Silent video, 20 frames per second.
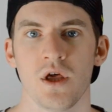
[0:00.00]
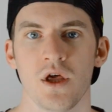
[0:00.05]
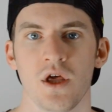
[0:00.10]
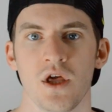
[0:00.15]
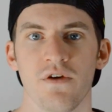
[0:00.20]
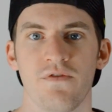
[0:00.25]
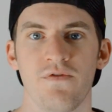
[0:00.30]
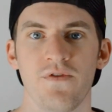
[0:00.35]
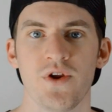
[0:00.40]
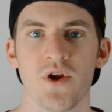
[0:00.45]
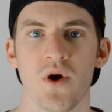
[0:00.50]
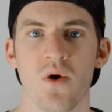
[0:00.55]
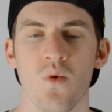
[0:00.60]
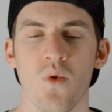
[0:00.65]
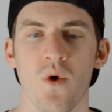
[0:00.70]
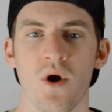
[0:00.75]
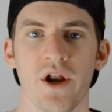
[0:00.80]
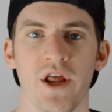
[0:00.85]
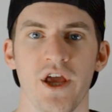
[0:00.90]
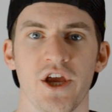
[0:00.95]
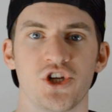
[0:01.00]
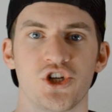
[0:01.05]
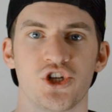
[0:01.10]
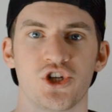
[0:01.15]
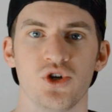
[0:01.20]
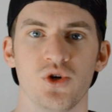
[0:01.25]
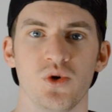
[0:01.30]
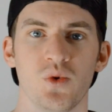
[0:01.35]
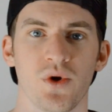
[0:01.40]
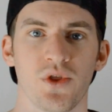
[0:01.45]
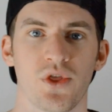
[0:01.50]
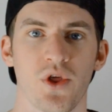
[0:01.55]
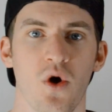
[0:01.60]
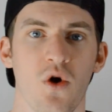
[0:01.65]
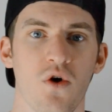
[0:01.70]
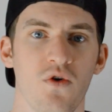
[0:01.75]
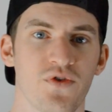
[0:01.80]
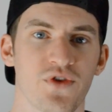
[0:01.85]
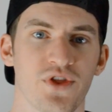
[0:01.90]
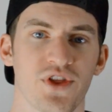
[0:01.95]
If you don't want a shoe with
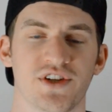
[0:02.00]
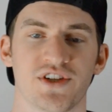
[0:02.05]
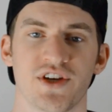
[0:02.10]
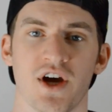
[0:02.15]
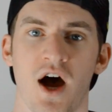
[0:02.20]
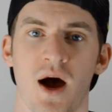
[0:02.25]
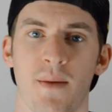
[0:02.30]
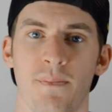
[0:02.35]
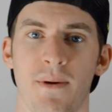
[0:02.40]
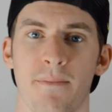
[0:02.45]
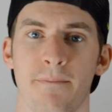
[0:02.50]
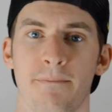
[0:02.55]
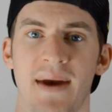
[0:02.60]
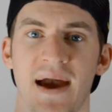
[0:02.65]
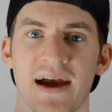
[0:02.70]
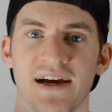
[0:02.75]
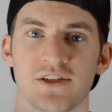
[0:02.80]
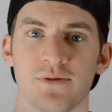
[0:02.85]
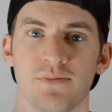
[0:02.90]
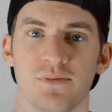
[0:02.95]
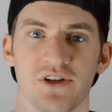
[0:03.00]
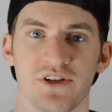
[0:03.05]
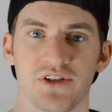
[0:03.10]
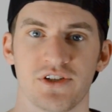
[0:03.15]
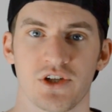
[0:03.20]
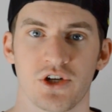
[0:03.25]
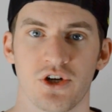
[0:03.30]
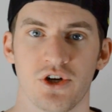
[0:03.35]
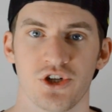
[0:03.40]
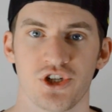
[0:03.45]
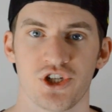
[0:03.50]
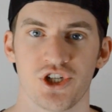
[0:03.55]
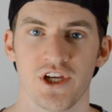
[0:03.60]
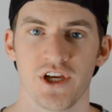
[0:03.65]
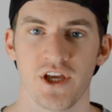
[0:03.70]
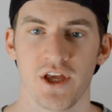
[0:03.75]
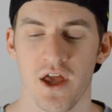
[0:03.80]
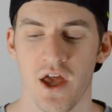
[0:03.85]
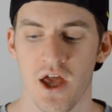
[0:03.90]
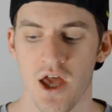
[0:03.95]
over-the-top maximalist
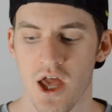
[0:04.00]
cushioning,